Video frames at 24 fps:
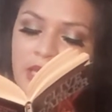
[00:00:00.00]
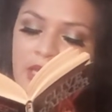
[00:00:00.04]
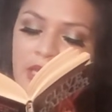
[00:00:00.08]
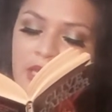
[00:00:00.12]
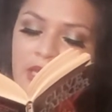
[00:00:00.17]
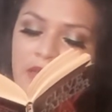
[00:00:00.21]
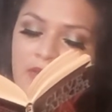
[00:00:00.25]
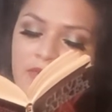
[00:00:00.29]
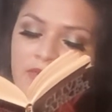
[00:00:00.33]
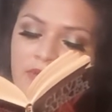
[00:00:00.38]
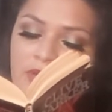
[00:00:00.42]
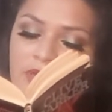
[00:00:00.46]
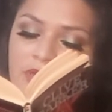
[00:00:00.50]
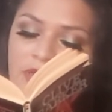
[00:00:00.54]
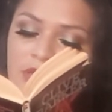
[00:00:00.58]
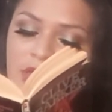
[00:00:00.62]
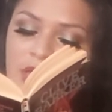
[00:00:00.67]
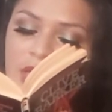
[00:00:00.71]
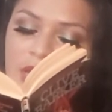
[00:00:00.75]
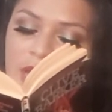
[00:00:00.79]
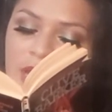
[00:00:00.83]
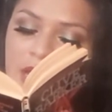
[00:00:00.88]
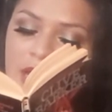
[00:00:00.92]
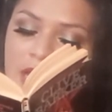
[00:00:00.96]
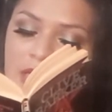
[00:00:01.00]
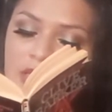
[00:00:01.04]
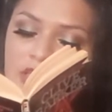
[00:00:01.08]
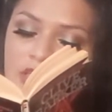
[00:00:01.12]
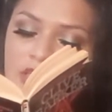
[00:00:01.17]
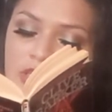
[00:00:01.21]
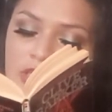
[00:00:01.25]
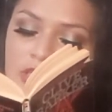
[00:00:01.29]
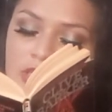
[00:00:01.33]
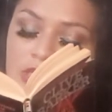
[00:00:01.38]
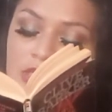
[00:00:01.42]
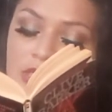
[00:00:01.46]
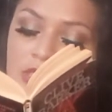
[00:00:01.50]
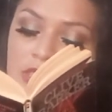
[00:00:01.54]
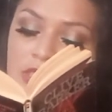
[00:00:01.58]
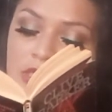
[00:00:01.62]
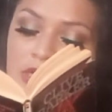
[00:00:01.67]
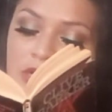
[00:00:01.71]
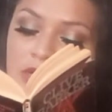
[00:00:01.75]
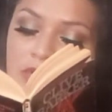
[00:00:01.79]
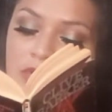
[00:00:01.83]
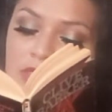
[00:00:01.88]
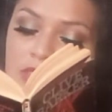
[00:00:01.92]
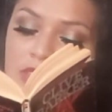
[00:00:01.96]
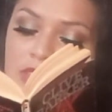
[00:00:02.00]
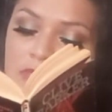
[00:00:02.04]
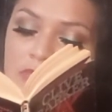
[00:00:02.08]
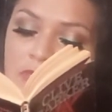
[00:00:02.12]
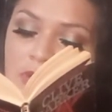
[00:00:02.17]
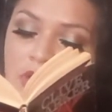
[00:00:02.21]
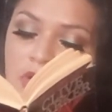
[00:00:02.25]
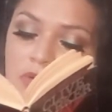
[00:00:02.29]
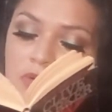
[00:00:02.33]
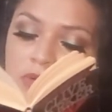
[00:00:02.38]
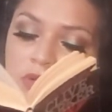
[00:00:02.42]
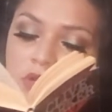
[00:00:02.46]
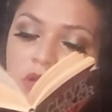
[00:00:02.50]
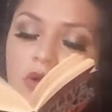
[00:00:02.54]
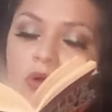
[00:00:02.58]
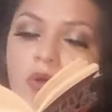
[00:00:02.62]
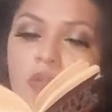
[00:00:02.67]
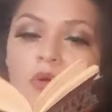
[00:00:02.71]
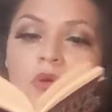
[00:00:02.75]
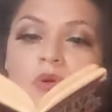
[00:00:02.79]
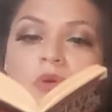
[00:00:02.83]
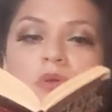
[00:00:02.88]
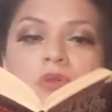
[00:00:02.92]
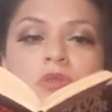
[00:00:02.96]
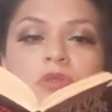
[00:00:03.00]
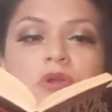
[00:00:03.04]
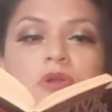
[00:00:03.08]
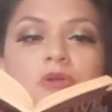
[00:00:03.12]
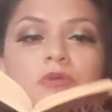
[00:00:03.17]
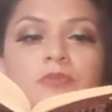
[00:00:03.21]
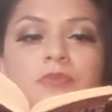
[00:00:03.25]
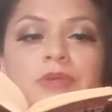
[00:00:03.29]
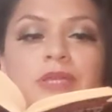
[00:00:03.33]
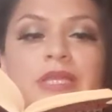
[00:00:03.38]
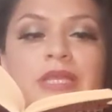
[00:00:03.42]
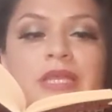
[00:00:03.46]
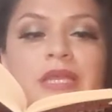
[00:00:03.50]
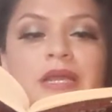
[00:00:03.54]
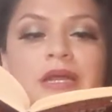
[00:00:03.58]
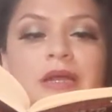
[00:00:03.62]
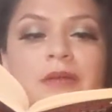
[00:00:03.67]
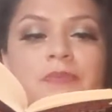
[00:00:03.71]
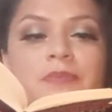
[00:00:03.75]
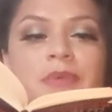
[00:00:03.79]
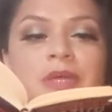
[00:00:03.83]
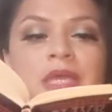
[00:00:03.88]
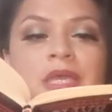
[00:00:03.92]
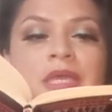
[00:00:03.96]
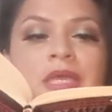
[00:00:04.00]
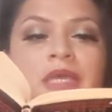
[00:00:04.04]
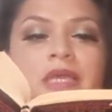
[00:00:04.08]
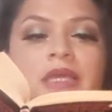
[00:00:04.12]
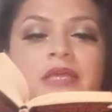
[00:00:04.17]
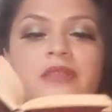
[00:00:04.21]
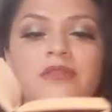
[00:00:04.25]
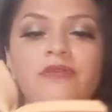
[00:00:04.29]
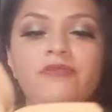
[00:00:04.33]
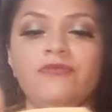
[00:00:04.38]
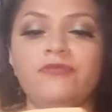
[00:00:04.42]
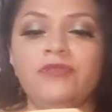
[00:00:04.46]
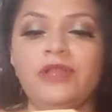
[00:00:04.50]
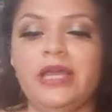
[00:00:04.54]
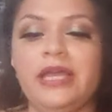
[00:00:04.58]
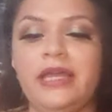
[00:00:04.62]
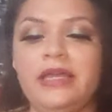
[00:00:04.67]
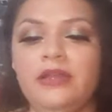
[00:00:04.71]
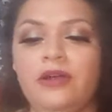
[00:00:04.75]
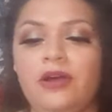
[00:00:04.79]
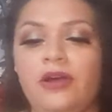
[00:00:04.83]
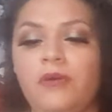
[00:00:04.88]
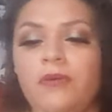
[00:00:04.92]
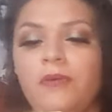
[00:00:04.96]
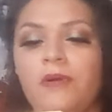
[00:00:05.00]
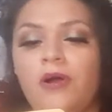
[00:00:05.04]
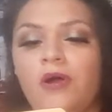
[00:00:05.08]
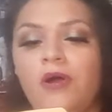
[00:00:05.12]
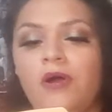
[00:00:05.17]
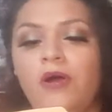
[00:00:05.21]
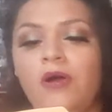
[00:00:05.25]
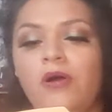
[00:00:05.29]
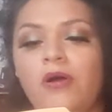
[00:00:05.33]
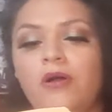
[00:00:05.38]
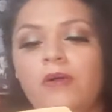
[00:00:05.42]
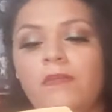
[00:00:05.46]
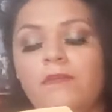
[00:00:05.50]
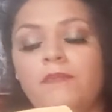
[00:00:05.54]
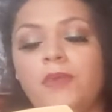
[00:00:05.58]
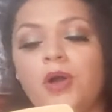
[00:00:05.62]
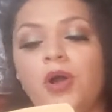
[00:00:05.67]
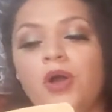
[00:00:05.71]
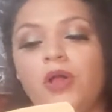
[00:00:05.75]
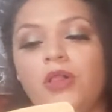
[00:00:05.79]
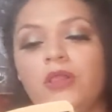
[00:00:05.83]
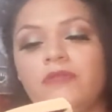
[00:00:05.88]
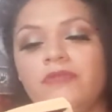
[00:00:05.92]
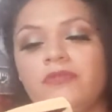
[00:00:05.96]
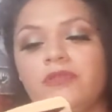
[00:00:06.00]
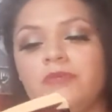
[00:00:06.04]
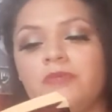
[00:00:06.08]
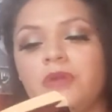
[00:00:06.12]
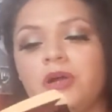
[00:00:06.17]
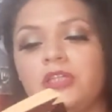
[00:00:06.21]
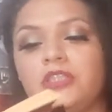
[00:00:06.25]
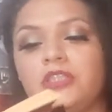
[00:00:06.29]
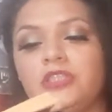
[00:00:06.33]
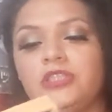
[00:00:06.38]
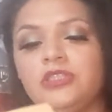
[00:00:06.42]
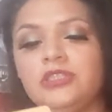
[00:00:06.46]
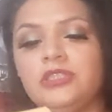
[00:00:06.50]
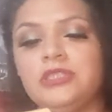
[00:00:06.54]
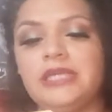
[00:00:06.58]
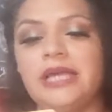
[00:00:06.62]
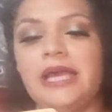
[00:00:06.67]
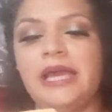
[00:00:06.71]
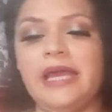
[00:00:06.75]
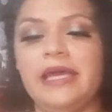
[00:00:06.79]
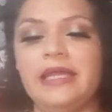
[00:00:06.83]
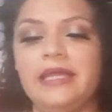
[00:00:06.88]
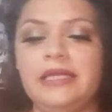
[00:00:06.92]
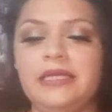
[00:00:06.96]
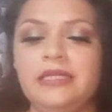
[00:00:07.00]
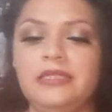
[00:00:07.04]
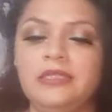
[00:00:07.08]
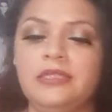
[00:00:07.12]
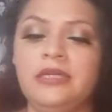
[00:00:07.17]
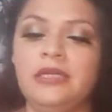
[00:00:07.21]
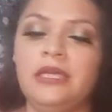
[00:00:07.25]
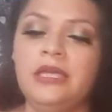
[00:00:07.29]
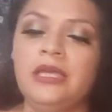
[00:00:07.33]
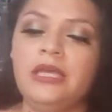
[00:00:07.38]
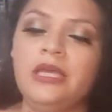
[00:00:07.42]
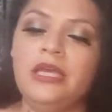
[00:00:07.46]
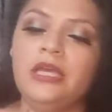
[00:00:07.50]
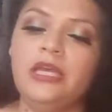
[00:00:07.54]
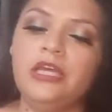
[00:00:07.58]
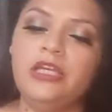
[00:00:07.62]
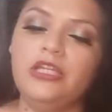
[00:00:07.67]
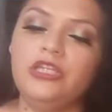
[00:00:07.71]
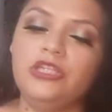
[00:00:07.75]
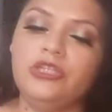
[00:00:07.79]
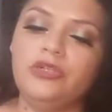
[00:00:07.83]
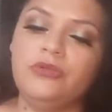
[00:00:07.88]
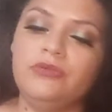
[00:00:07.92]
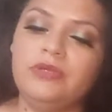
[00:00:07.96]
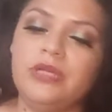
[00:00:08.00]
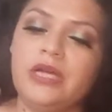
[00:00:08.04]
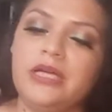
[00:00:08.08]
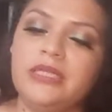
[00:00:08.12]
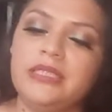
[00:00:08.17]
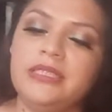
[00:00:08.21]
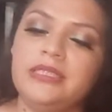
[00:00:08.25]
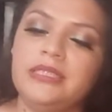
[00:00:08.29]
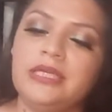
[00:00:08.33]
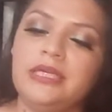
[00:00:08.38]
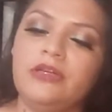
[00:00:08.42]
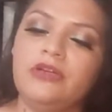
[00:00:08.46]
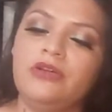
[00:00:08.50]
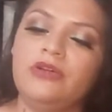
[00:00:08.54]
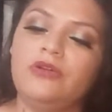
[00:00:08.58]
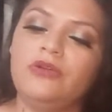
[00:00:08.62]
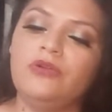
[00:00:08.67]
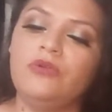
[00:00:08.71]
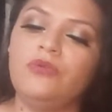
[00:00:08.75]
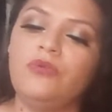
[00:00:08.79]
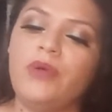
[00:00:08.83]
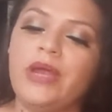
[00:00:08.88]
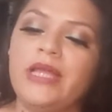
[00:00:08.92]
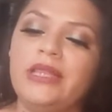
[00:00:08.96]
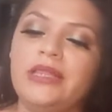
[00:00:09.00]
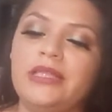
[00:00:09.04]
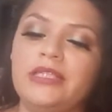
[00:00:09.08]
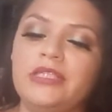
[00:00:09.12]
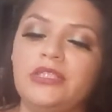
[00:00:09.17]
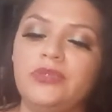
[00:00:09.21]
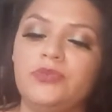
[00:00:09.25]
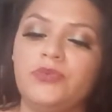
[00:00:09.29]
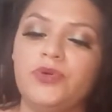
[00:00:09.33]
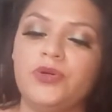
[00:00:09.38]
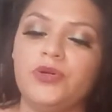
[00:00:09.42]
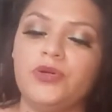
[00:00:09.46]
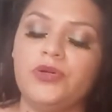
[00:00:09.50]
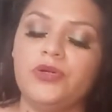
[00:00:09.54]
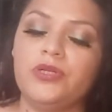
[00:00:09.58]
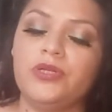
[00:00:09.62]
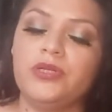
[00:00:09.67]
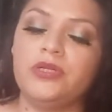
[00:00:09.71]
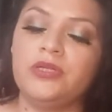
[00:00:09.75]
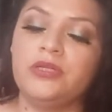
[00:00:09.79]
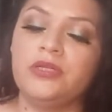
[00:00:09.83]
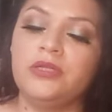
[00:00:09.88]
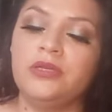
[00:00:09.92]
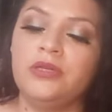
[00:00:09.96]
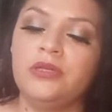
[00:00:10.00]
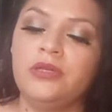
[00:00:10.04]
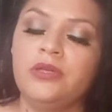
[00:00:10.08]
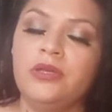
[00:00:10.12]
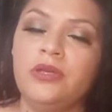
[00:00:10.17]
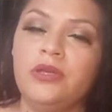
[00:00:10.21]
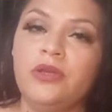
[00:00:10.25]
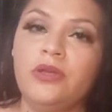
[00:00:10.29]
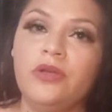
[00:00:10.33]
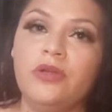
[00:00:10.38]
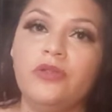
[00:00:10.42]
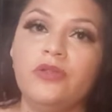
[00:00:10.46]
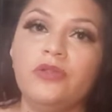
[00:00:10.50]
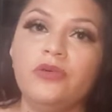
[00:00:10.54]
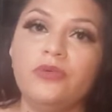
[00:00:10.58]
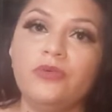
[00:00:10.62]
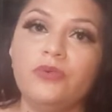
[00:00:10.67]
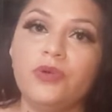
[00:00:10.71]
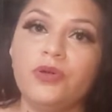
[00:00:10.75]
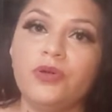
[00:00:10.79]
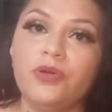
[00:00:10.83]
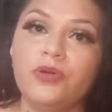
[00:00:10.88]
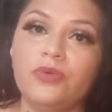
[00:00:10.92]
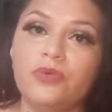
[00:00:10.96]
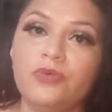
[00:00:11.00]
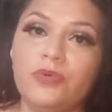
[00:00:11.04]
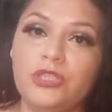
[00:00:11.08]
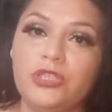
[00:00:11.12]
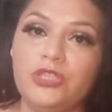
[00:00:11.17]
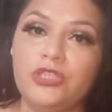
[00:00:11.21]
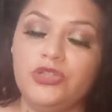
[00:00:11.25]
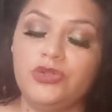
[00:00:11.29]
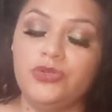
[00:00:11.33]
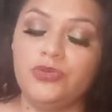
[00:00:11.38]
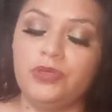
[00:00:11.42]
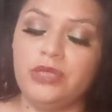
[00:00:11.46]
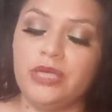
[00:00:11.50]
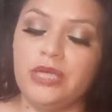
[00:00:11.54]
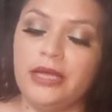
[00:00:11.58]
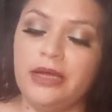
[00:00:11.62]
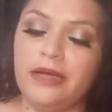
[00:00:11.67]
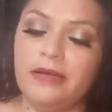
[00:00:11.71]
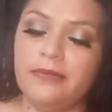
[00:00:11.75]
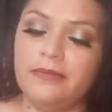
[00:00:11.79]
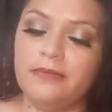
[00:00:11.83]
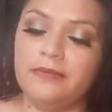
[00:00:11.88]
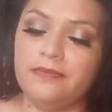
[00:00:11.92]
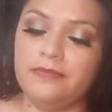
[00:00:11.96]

Even as she did so, it spoke, a hole opening up in the flayed ball of the monster's head, and issued a single weightless word. The word was Julia.